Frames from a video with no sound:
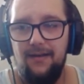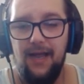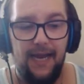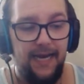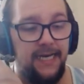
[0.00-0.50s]

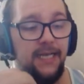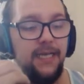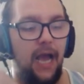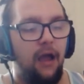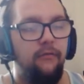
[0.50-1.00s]
Like, he has
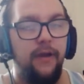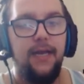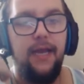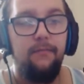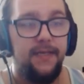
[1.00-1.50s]
carried
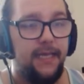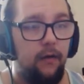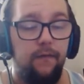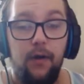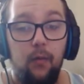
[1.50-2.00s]

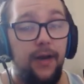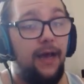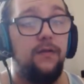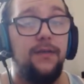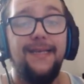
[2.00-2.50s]
himself. No one
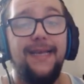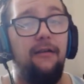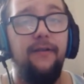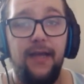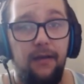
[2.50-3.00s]
else has
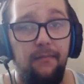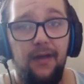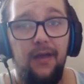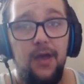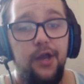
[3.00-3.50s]
carried him.
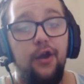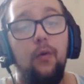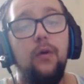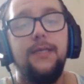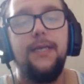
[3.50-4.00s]
No
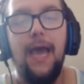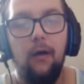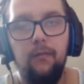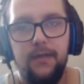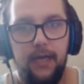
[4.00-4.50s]
one's
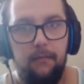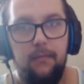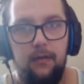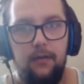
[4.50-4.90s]
helped him.